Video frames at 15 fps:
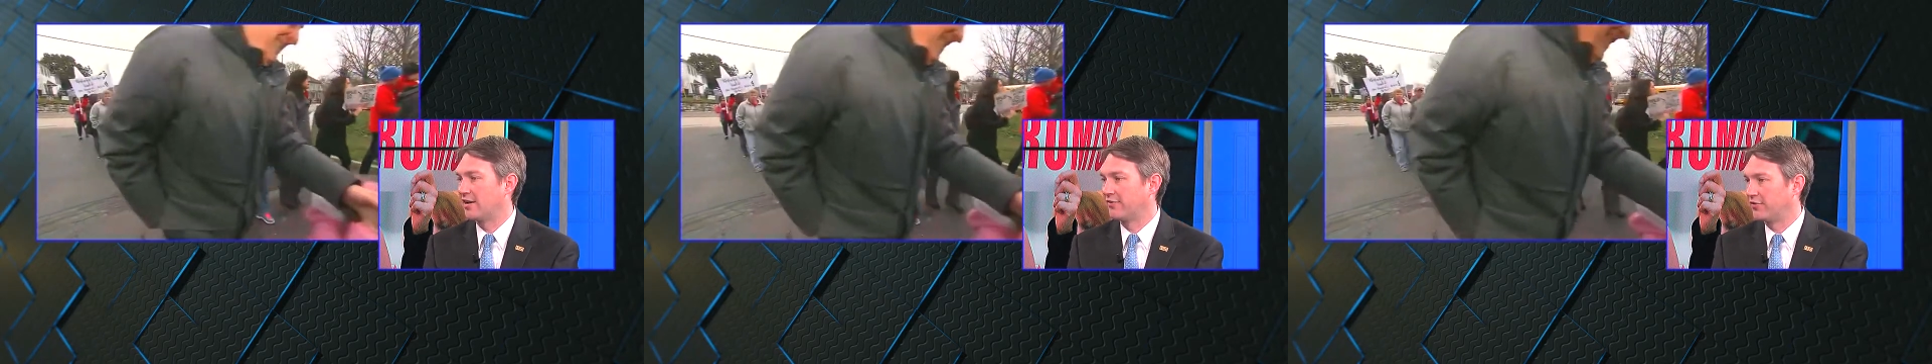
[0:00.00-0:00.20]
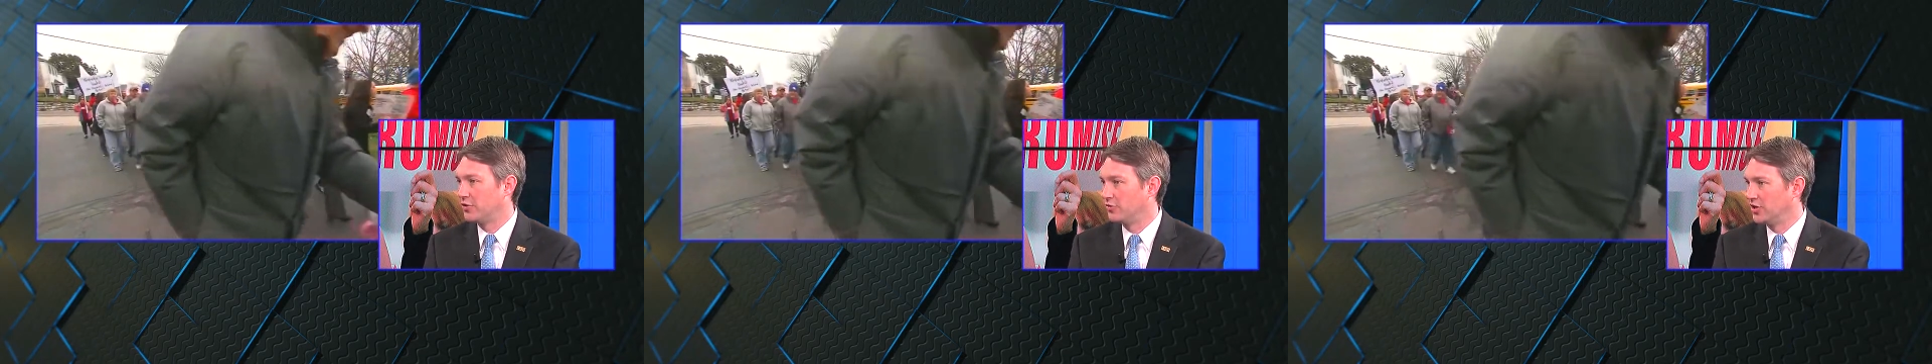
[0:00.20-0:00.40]
a
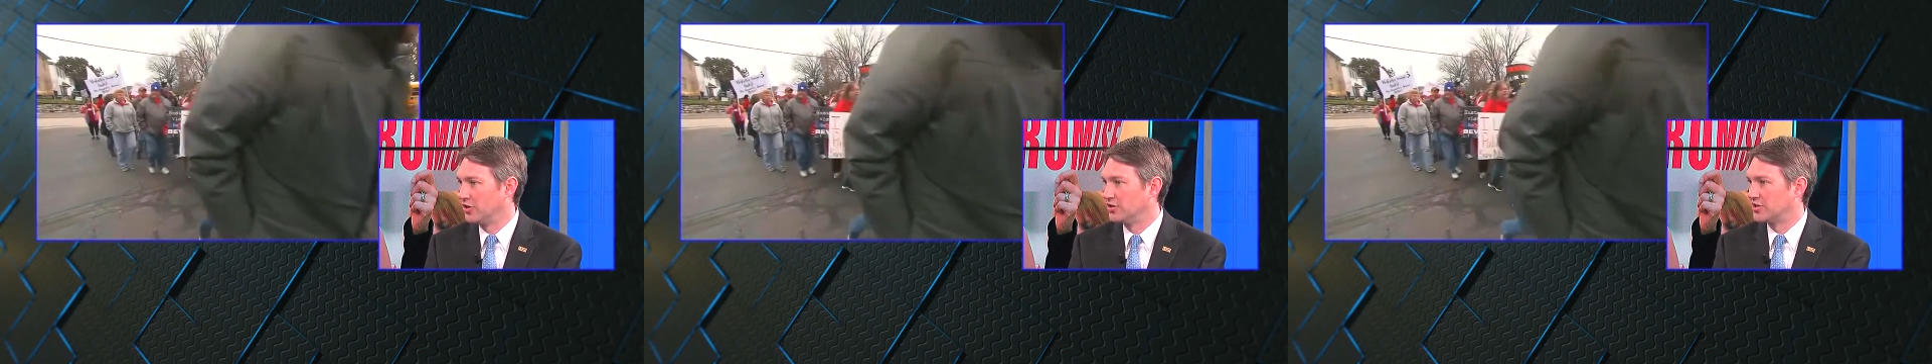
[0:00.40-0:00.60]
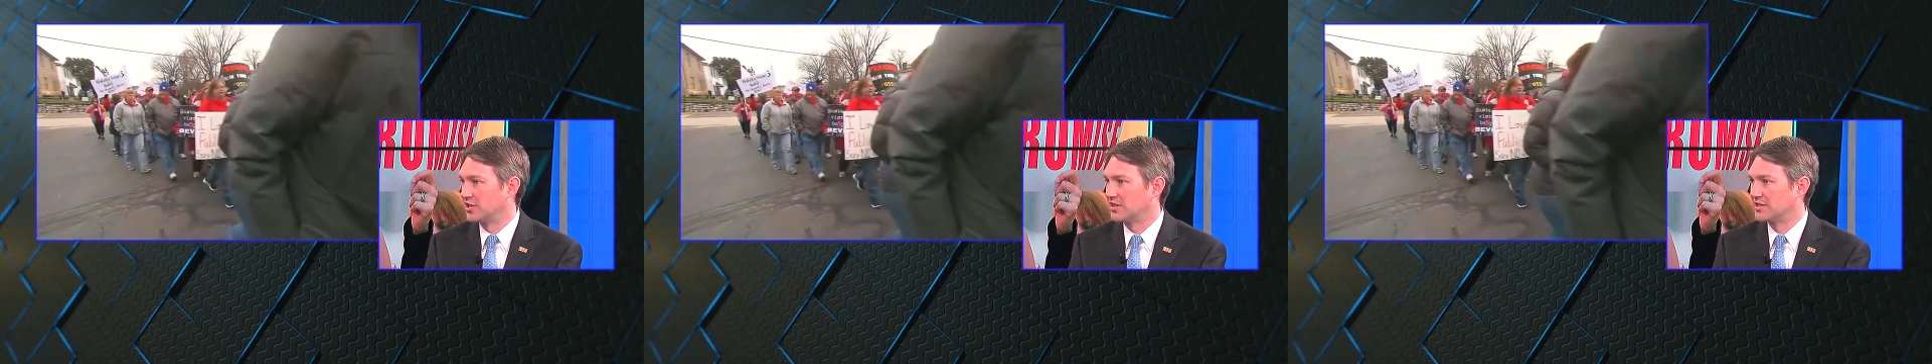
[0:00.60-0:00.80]
few
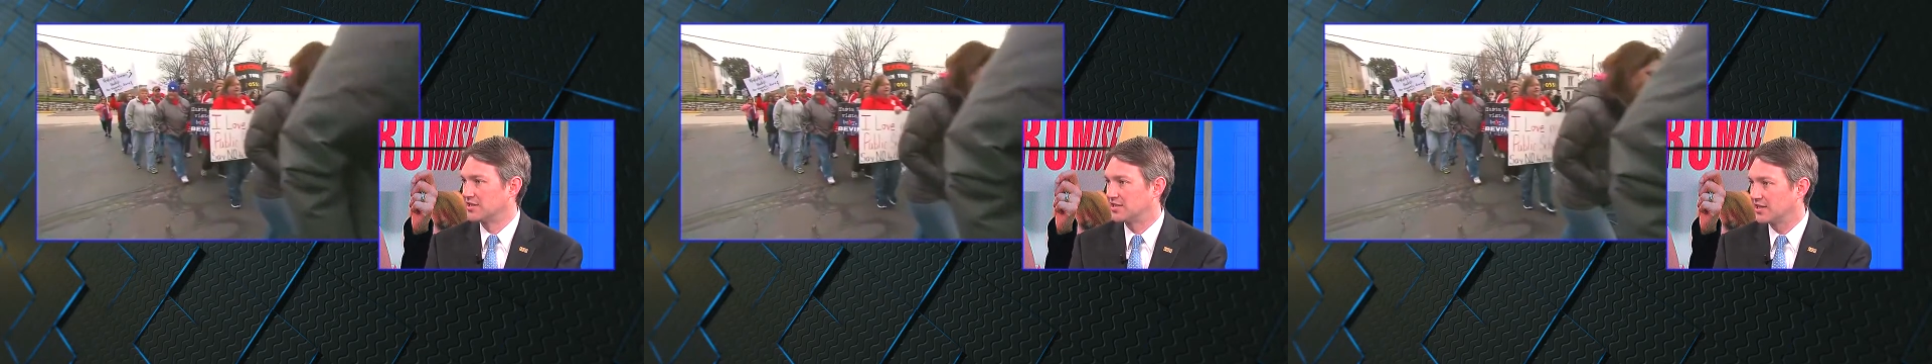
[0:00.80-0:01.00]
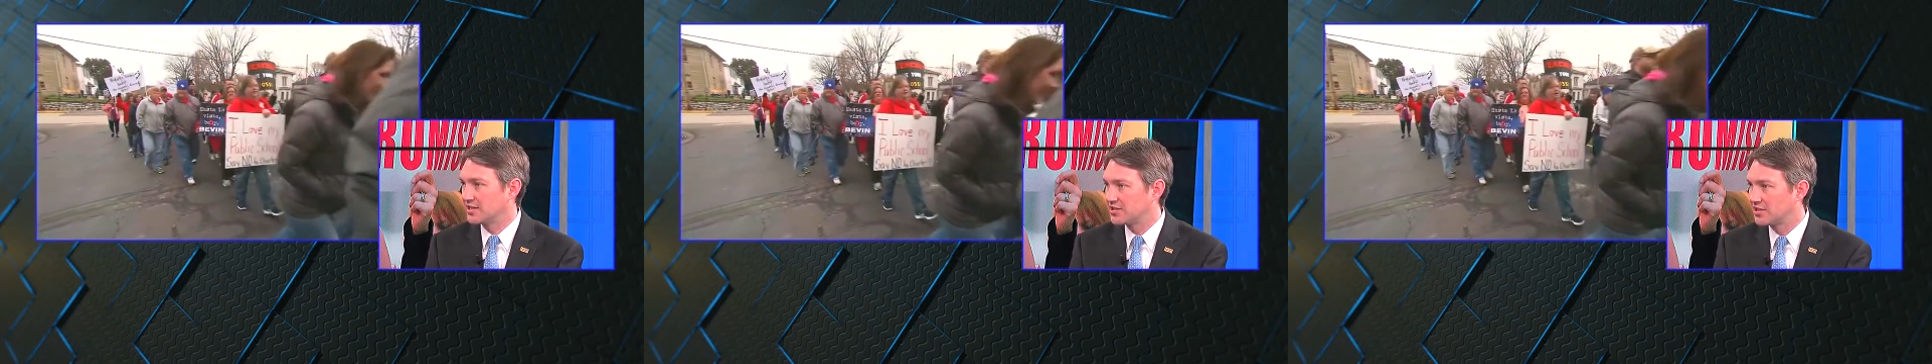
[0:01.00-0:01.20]
years in the
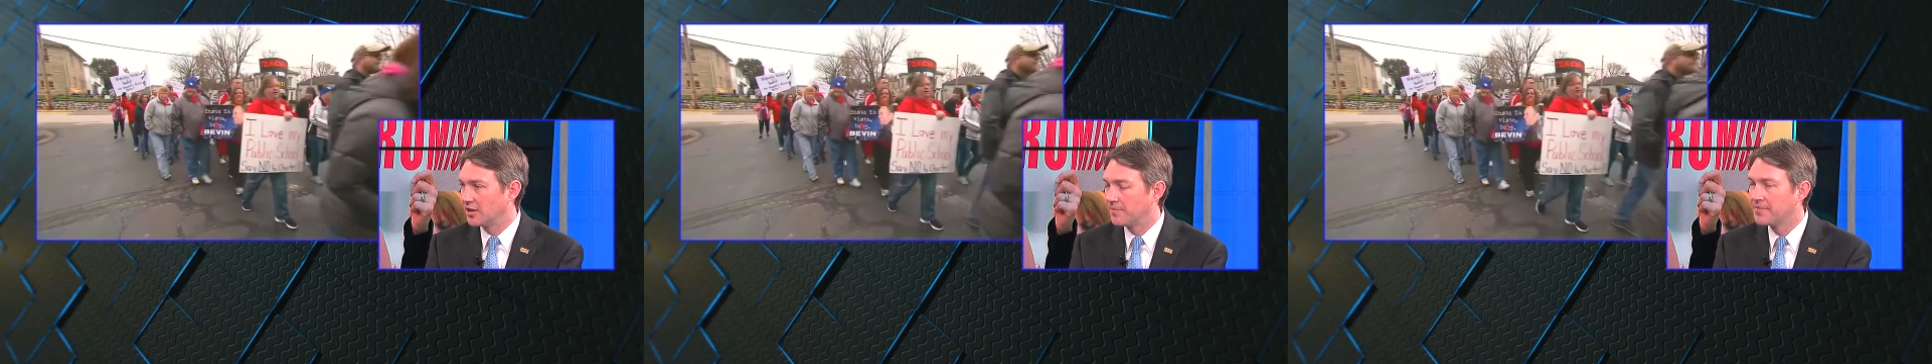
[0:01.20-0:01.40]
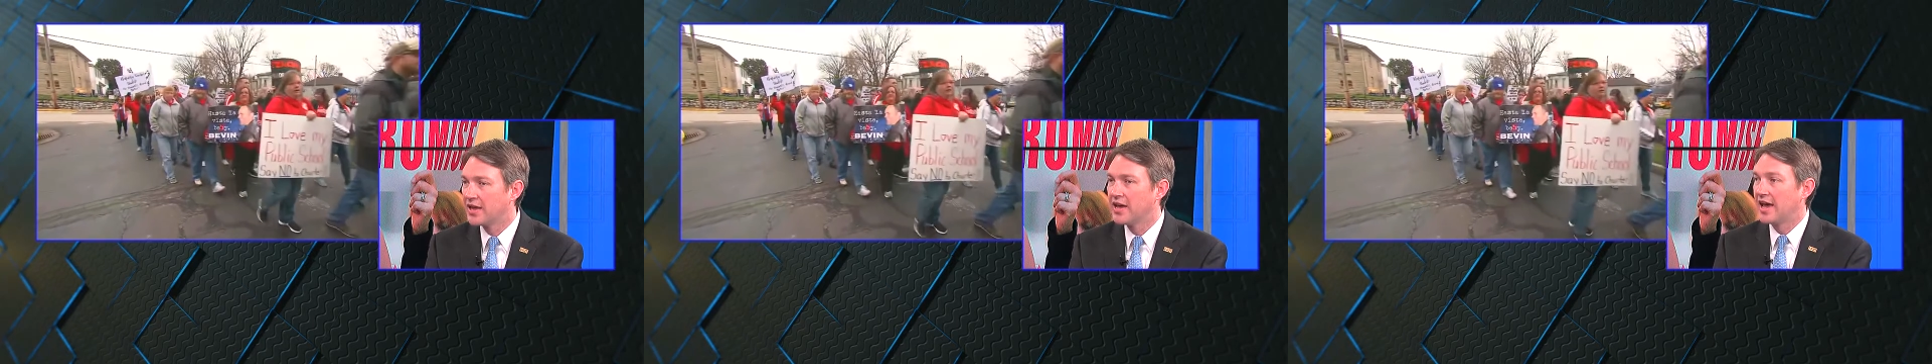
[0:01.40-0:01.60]
system.